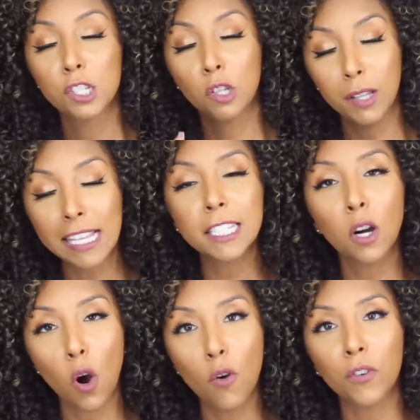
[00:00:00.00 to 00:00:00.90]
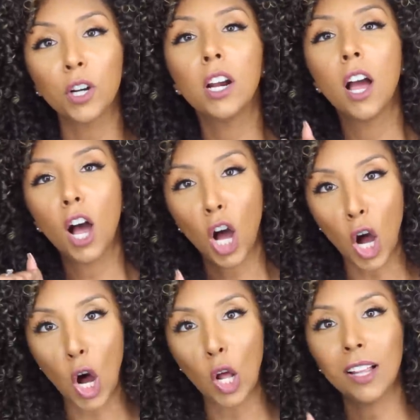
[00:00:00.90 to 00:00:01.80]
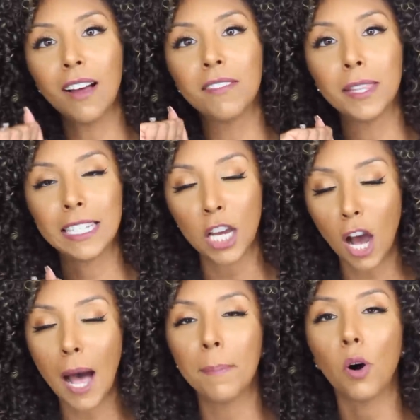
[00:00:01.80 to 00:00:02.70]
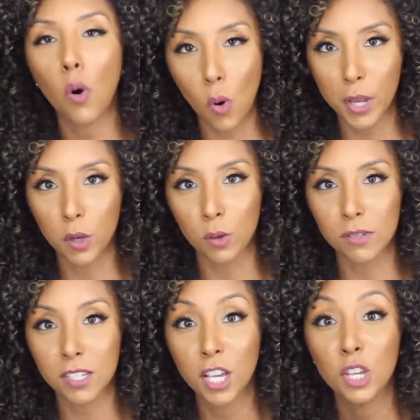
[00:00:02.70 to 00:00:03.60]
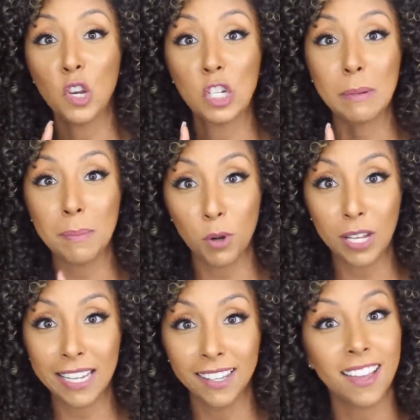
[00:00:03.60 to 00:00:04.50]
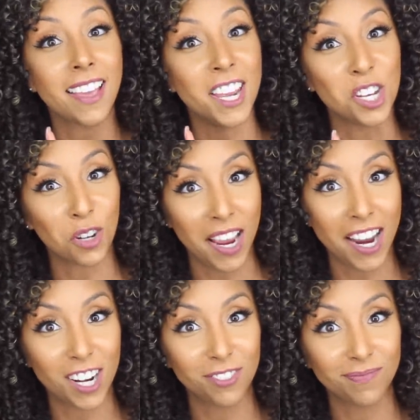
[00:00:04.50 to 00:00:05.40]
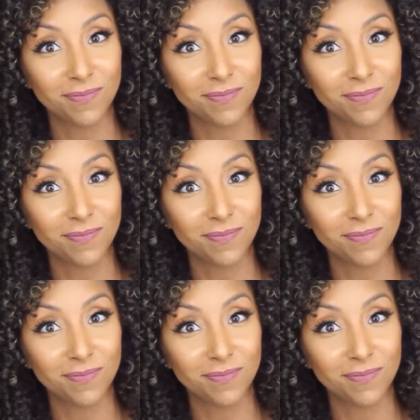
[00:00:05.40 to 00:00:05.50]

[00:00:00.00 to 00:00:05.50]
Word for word: So let's go over all of the top oils you should be putting in your hair.